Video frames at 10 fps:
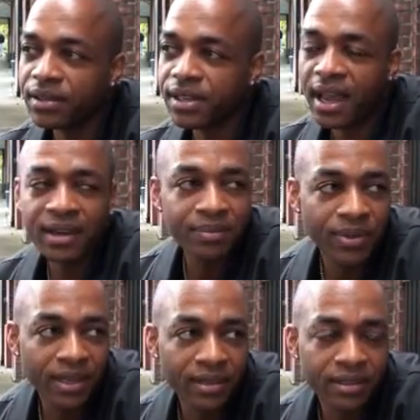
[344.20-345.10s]

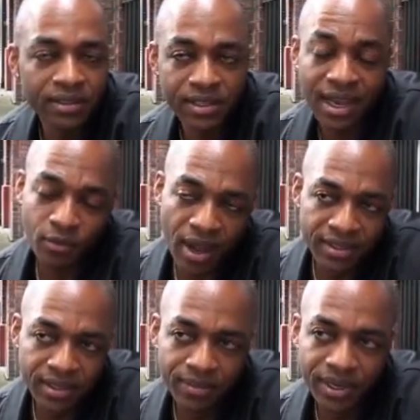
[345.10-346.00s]
John
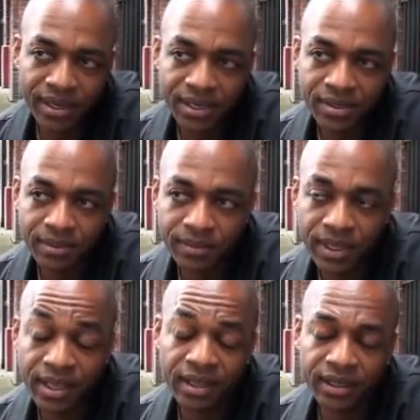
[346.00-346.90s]
Watson and Penn Densham
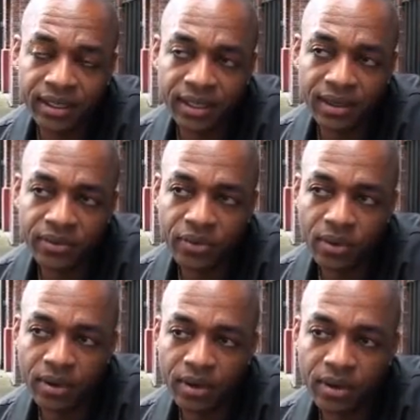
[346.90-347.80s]

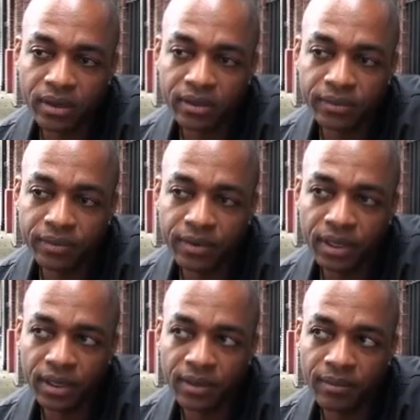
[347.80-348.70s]
for
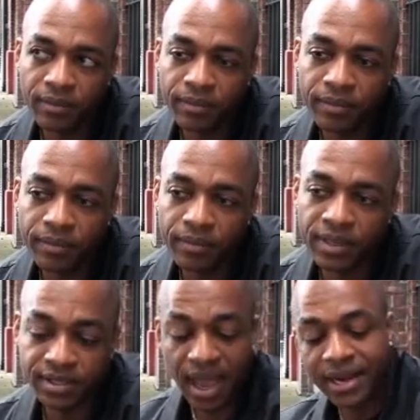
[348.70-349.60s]

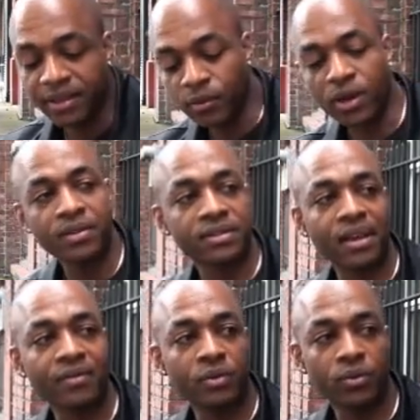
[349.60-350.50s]
deciding that one of the
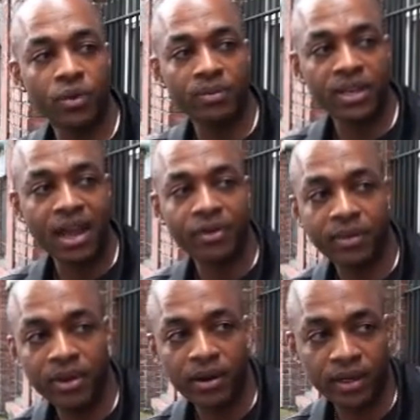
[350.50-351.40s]
7 would be an
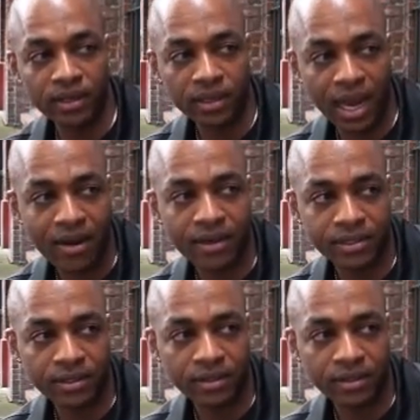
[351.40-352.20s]
African American character.